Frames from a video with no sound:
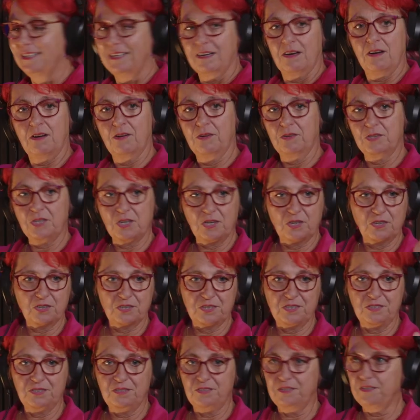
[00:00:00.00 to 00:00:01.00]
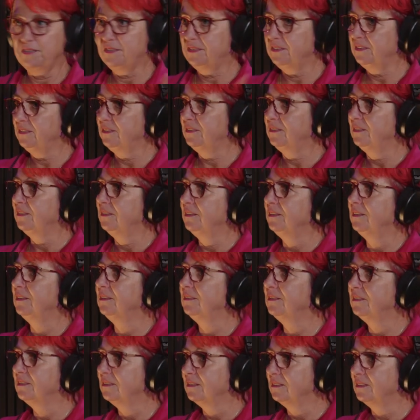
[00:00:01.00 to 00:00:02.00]
you've got to do this, this and
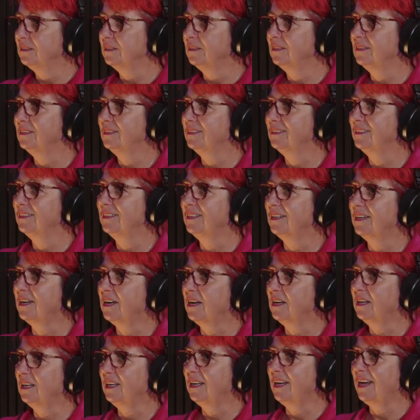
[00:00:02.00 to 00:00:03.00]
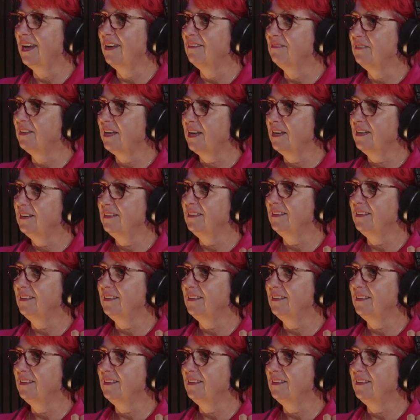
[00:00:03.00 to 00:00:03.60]
this. Have that